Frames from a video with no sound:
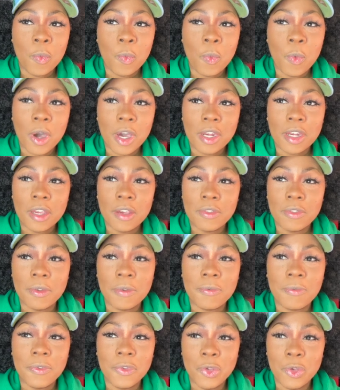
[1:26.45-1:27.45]
one of the
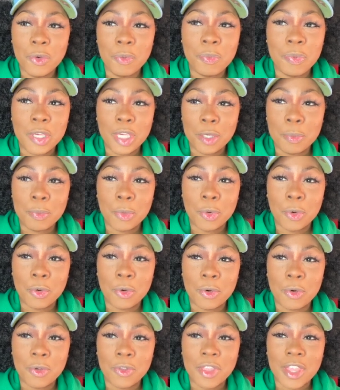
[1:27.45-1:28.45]
few
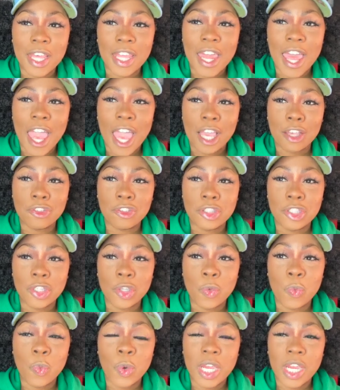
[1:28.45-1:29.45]
people that
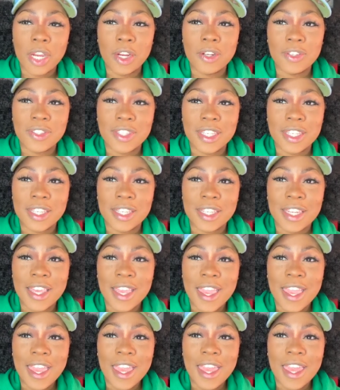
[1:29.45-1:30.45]
actually wears it
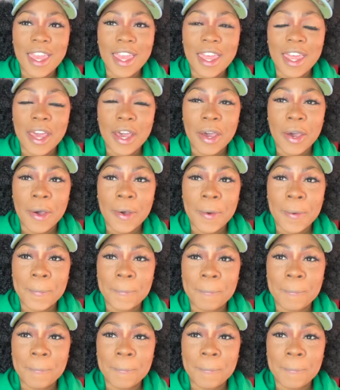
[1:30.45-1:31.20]
as